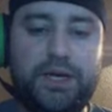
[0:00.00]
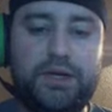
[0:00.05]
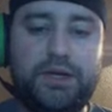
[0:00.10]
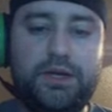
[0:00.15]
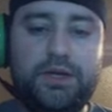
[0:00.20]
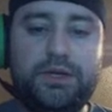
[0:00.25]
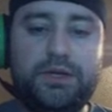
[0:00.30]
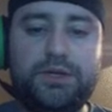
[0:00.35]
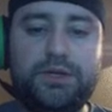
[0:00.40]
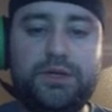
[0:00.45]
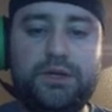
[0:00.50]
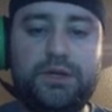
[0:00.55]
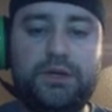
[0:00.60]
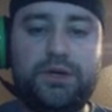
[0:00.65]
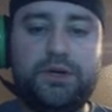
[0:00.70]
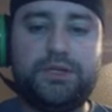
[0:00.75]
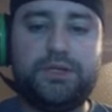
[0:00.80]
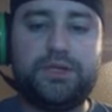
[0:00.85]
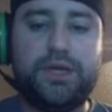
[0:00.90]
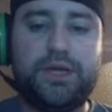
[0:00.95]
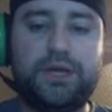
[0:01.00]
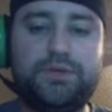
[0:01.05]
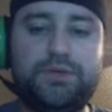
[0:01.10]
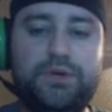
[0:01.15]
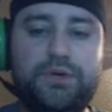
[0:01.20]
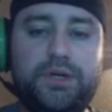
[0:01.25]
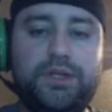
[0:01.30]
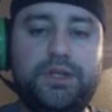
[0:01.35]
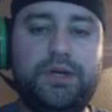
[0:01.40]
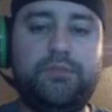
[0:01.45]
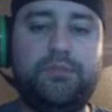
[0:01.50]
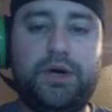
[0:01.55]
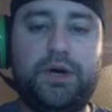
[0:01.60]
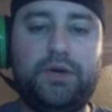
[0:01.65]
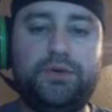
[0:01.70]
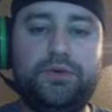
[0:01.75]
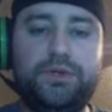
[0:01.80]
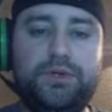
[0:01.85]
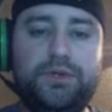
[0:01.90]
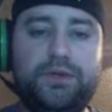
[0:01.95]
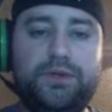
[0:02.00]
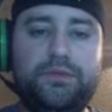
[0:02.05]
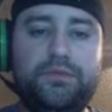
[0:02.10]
So I'm going to go ahead and schedule and then post.